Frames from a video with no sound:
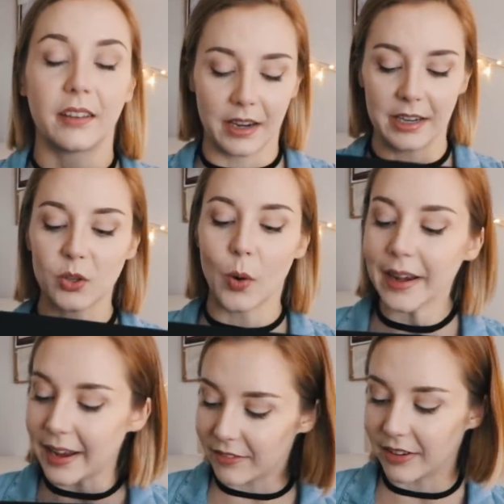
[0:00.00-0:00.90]
and it's
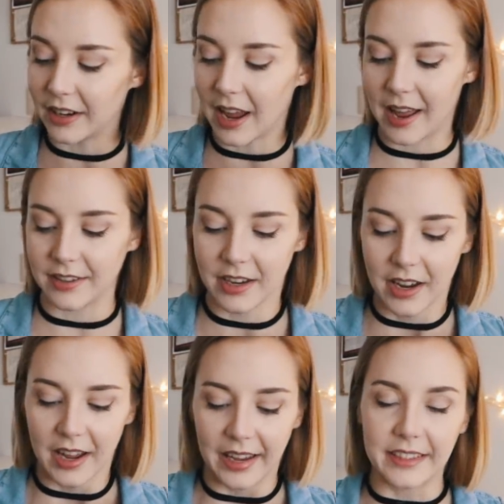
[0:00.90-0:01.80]
quite heavy, and
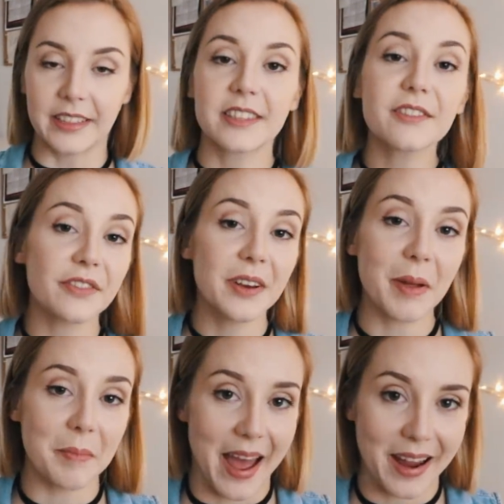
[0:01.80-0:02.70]
it doesn't fit in
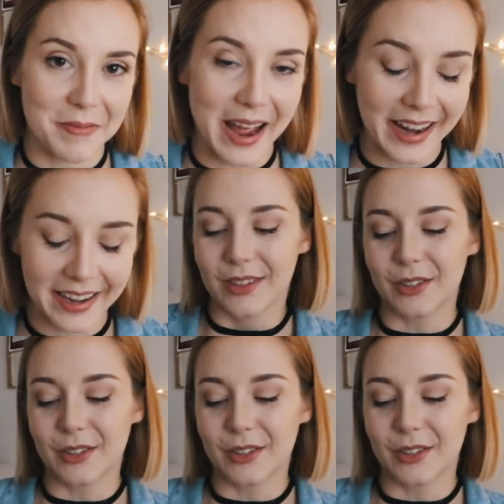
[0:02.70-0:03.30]
my backpack.